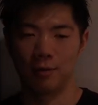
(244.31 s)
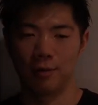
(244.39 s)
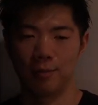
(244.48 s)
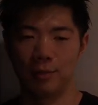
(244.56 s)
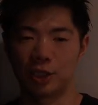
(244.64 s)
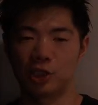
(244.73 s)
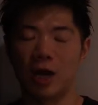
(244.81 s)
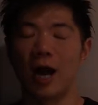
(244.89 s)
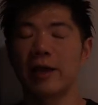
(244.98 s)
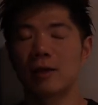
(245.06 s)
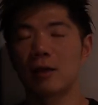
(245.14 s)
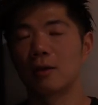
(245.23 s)
much
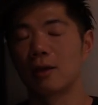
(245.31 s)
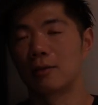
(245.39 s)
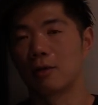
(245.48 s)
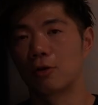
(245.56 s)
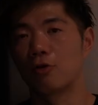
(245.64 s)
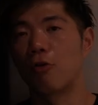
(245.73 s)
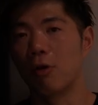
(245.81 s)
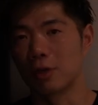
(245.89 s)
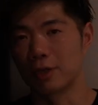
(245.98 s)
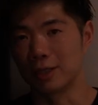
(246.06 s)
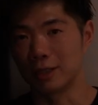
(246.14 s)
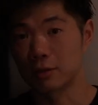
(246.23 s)
I can get the
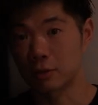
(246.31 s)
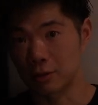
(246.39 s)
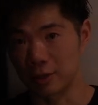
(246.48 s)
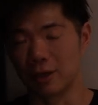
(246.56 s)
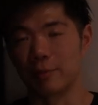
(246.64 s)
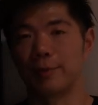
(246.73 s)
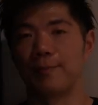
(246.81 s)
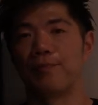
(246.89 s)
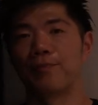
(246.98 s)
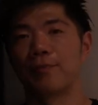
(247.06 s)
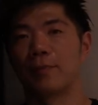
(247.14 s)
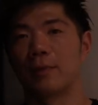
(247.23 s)
quality sleep.
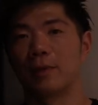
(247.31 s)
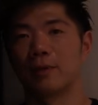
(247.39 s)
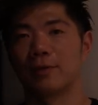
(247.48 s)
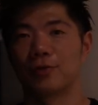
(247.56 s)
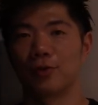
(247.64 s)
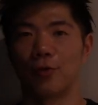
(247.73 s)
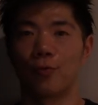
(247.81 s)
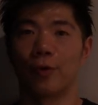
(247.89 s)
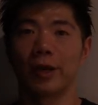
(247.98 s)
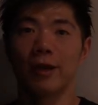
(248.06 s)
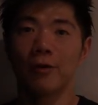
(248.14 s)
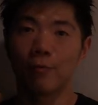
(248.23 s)
So
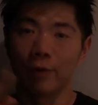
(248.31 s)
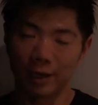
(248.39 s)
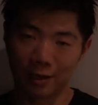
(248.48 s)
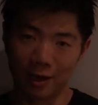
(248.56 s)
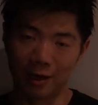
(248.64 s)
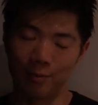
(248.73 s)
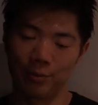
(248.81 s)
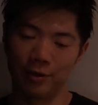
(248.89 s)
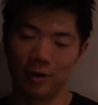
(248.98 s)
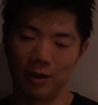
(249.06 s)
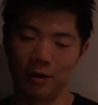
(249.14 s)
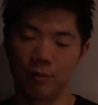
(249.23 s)
when I wake up
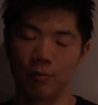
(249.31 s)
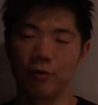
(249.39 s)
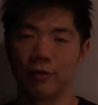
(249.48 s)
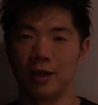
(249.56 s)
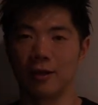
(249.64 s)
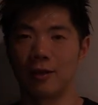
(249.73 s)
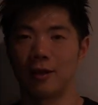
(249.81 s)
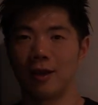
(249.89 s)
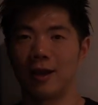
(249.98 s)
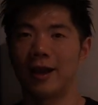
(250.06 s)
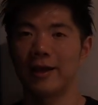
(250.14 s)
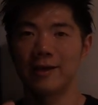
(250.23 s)
in the morning,
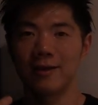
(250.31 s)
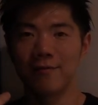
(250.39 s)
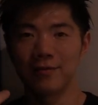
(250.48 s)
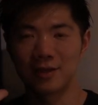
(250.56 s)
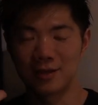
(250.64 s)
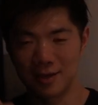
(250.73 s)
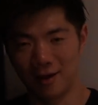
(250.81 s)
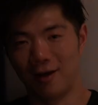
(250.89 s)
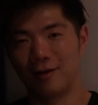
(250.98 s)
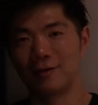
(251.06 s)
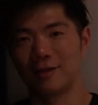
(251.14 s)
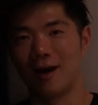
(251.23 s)
I can
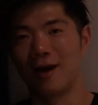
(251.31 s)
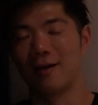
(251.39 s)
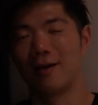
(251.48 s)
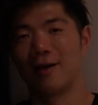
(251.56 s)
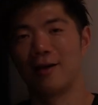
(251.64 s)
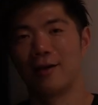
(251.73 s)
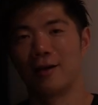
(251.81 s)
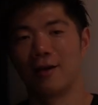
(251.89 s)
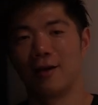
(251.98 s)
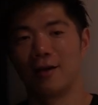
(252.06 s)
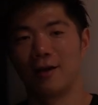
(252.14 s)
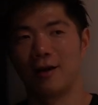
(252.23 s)
tell that
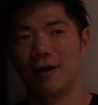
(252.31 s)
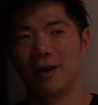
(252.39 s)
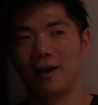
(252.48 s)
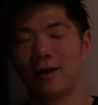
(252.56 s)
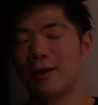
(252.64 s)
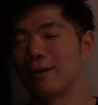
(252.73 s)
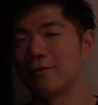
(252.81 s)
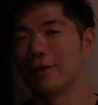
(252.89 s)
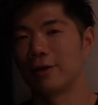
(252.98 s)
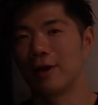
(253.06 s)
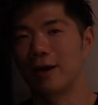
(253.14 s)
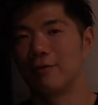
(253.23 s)

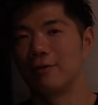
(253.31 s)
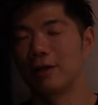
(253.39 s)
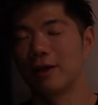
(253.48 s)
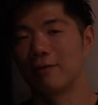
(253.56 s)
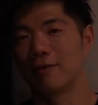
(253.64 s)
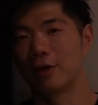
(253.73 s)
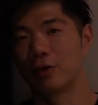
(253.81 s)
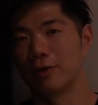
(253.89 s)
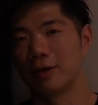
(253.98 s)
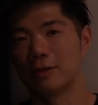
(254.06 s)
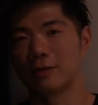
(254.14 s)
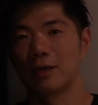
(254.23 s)
whether I really have a good
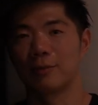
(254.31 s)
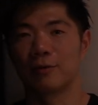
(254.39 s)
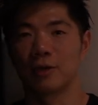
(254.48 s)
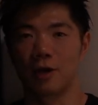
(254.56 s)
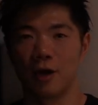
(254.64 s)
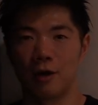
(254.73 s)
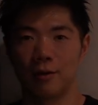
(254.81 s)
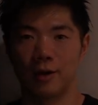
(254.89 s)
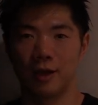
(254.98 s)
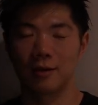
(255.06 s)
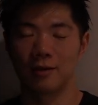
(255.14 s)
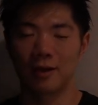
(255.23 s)
night's sleep or not.
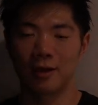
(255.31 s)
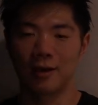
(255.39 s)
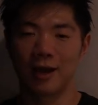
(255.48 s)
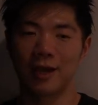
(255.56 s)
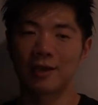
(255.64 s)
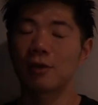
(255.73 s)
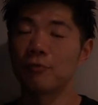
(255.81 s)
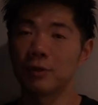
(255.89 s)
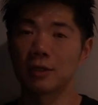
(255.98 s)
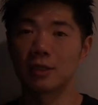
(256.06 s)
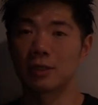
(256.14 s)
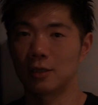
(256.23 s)
And then I can
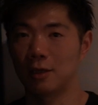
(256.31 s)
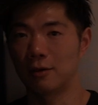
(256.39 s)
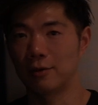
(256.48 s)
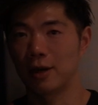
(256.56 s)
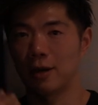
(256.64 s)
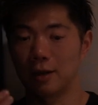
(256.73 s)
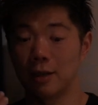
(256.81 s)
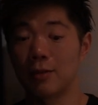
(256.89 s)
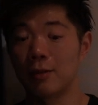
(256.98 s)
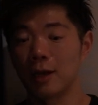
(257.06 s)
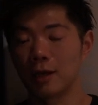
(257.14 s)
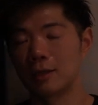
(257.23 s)
really tell that
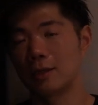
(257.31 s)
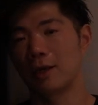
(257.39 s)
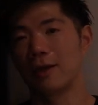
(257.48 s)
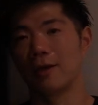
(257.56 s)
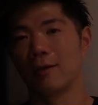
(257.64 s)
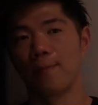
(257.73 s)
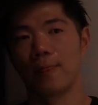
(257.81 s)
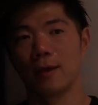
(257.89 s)
in that day